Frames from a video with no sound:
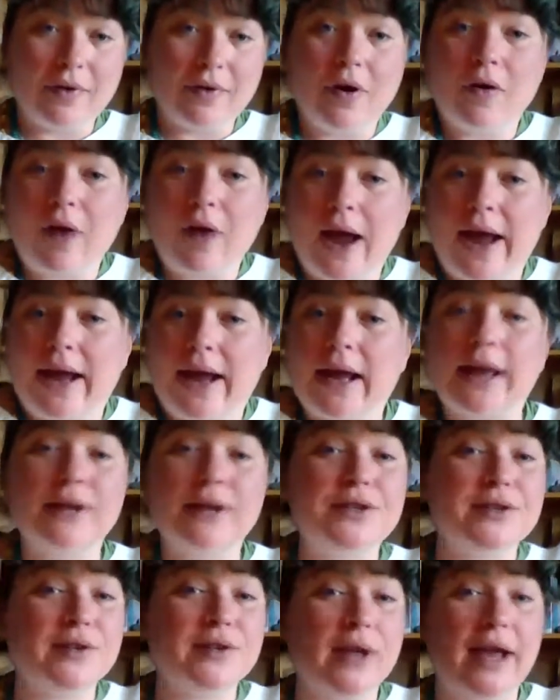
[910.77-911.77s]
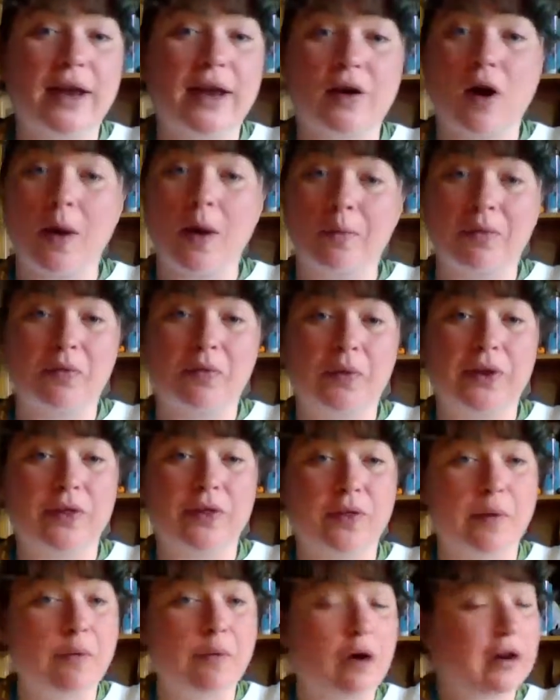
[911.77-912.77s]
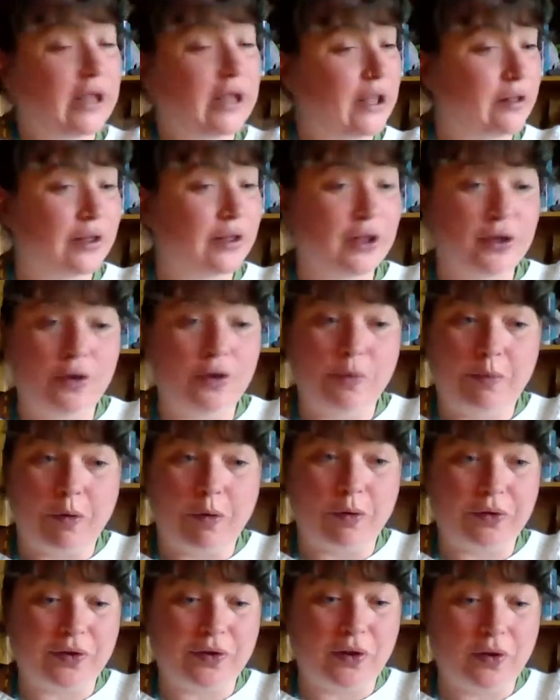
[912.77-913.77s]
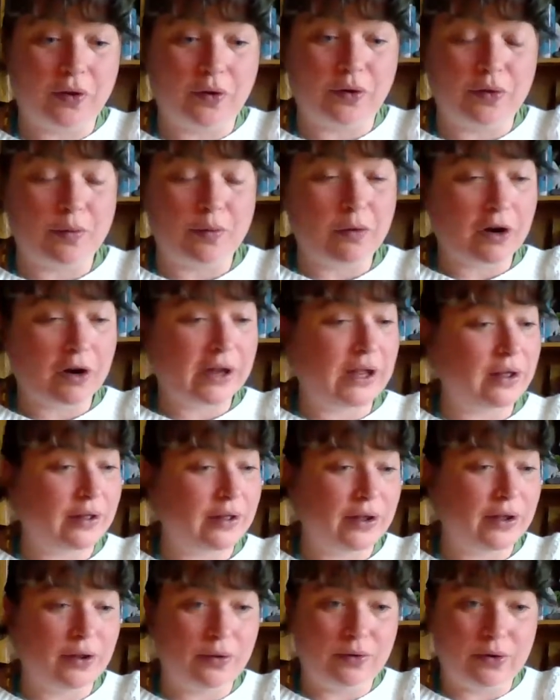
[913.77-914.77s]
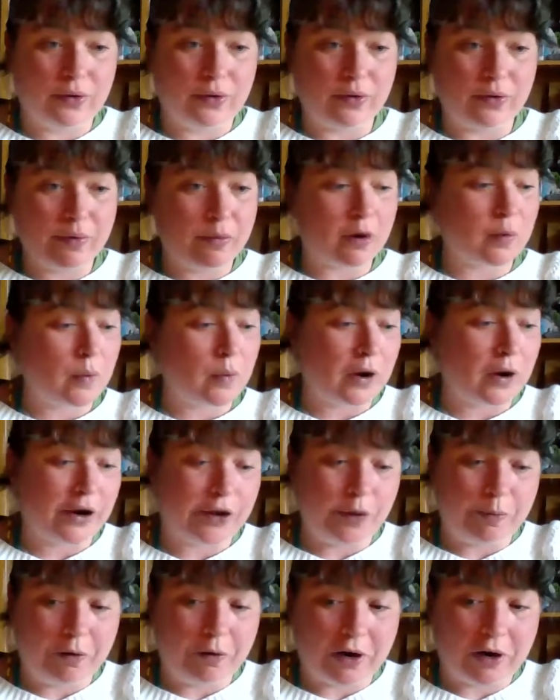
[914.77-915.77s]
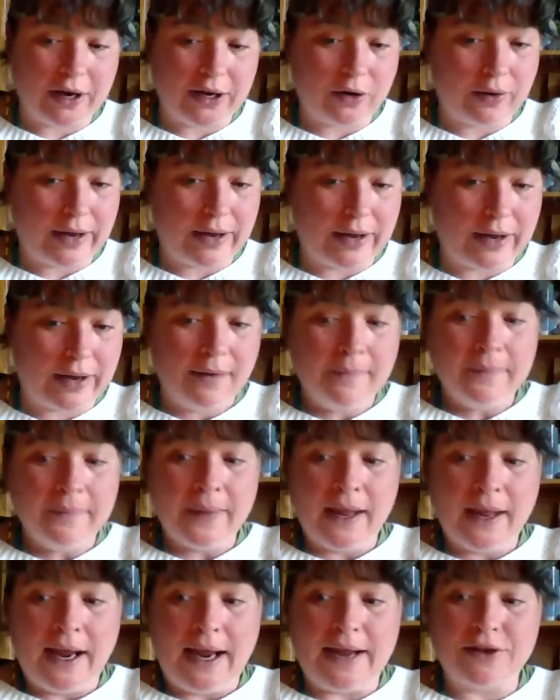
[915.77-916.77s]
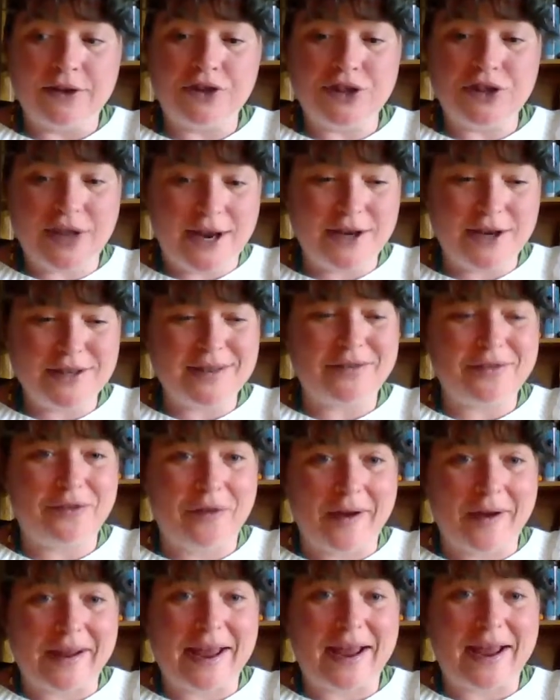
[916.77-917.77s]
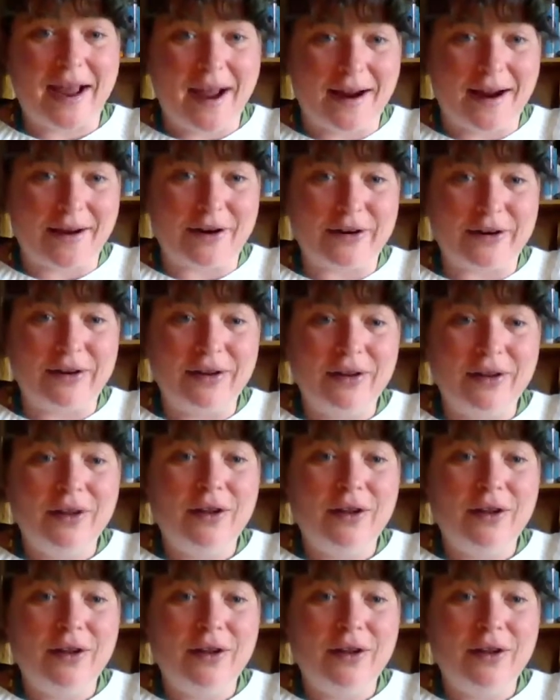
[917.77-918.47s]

Okay. It comes with the more healing you both do, the more healing you do, the more work you put into it. And change is fucking hard.